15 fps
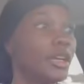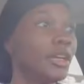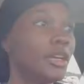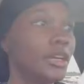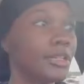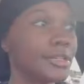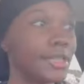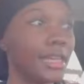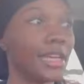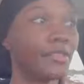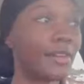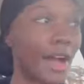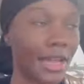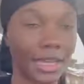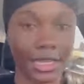see if I
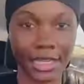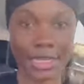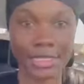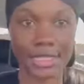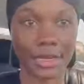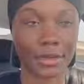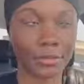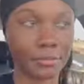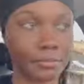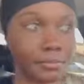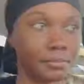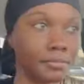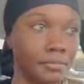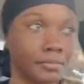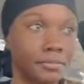can get
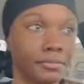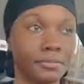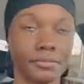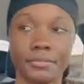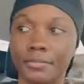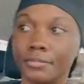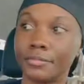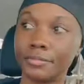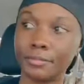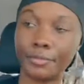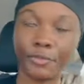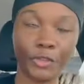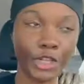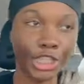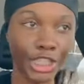some
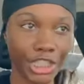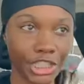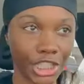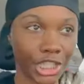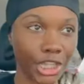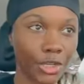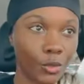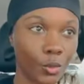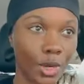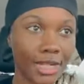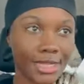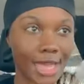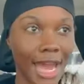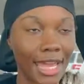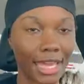footage in once
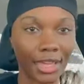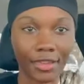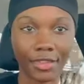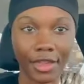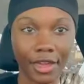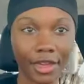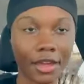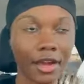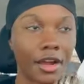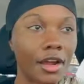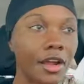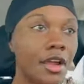I get there.